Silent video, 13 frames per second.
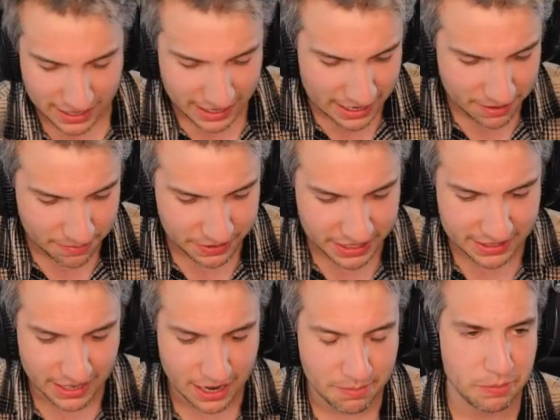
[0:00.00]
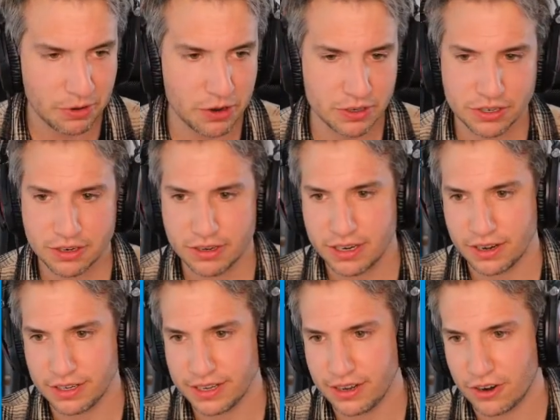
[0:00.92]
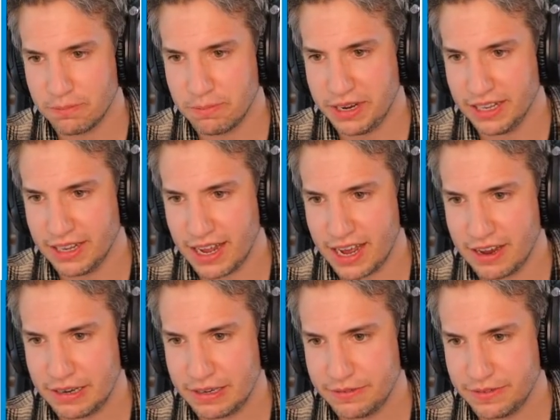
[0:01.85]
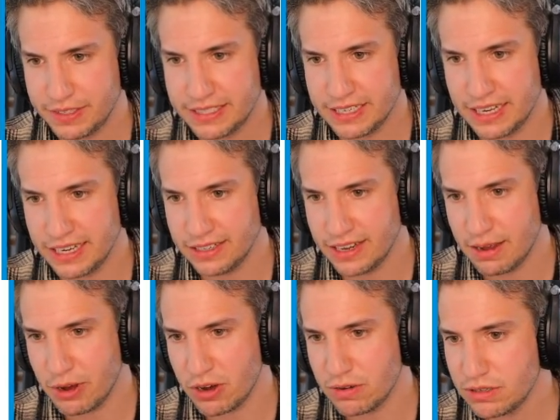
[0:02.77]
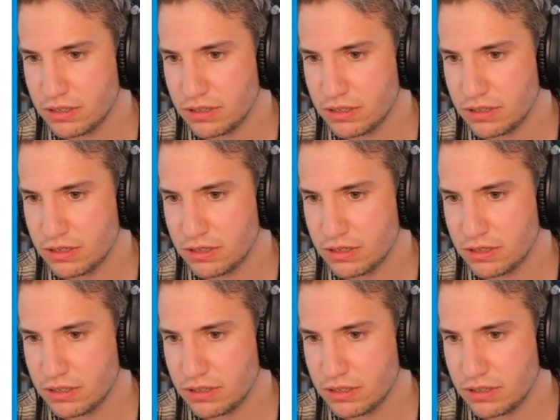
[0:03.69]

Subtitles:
and this time I'm going to call it RP Live Ceiling Demo.